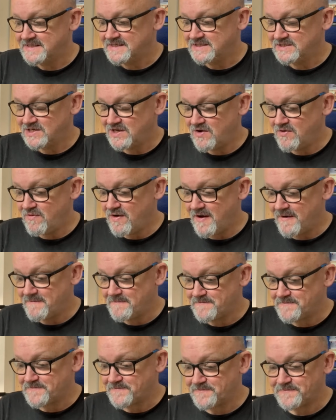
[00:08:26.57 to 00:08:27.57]
So
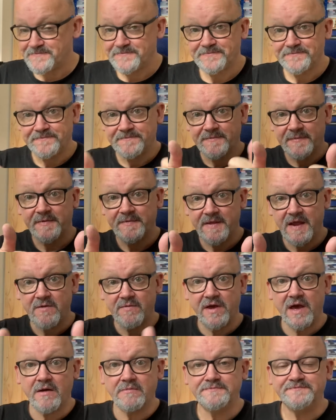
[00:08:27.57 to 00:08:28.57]
there
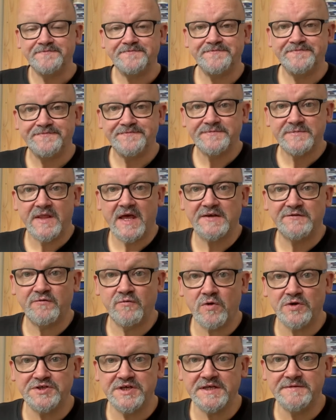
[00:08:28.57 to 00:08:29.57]
we go. Thanks for
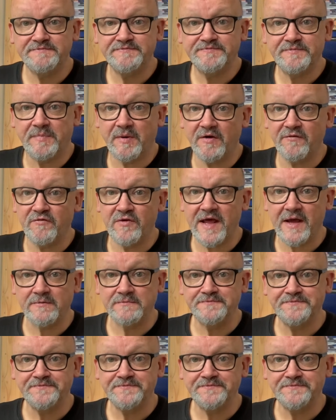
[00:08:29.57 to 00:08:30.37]
watching. Bye for now.